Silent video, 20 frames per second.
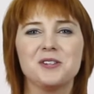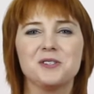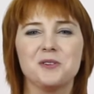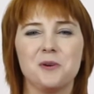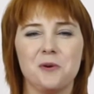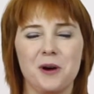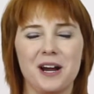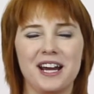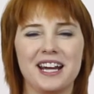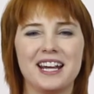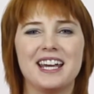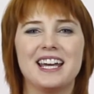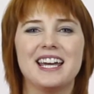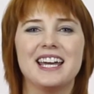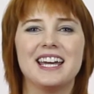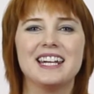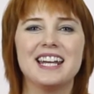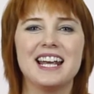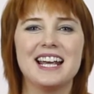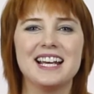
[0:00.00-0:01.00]
Toy.
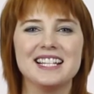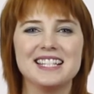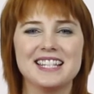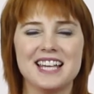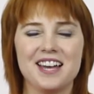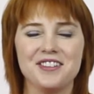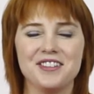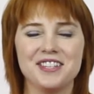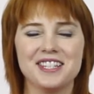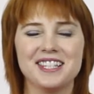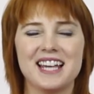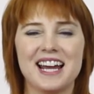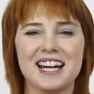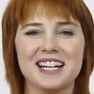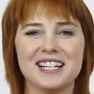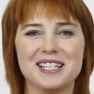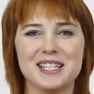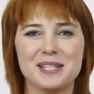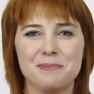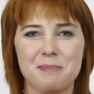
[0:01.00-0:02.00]
In ASL, this
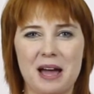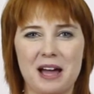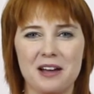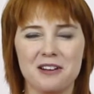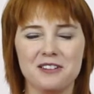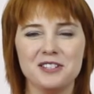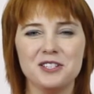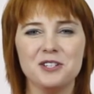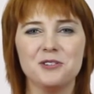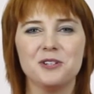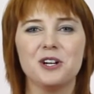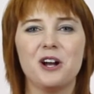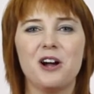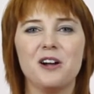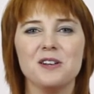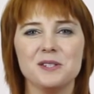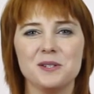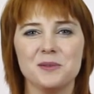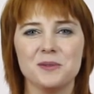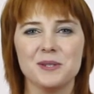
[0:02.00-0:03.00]
sign is spelled. You could
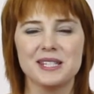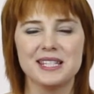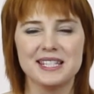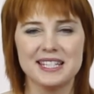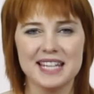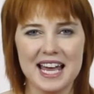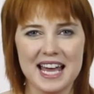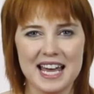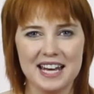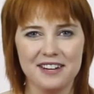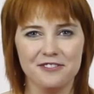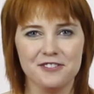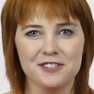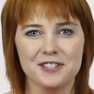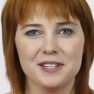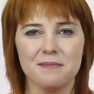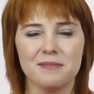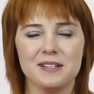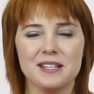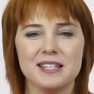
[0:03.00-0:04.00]
also instead, for
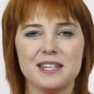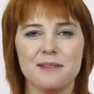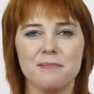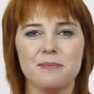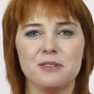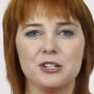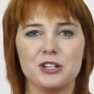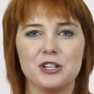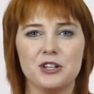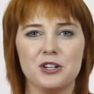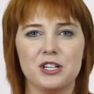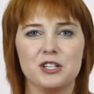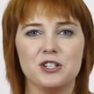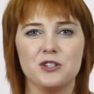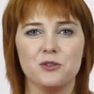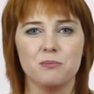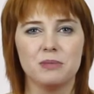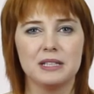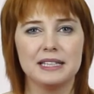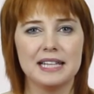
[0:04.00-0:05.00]
something simpler, you could
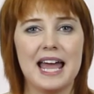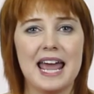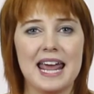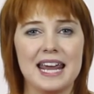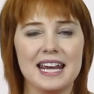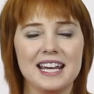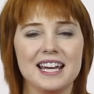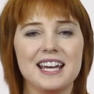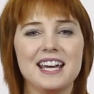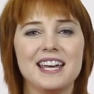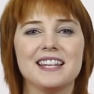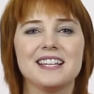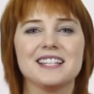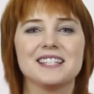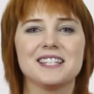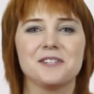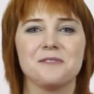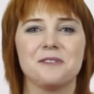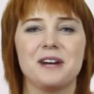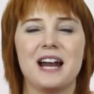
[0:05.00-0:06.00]
do play.
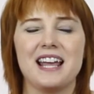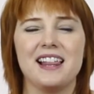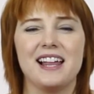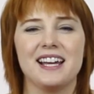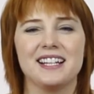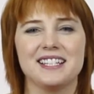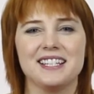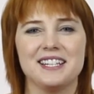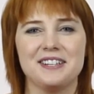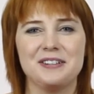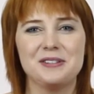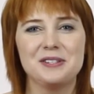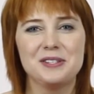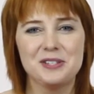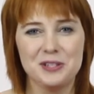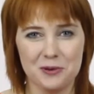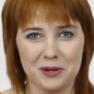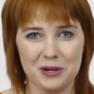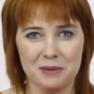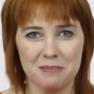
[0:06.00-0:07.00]
This is what I like to use.
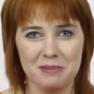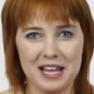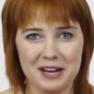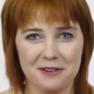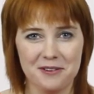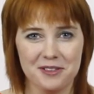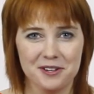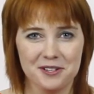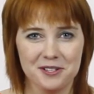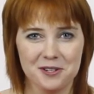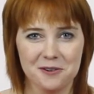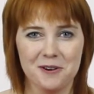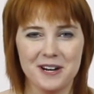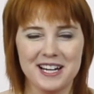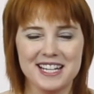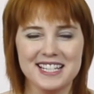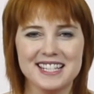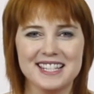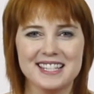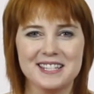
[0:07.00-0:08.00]
Do you want to play with your
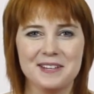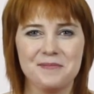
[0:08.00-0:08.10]
toys?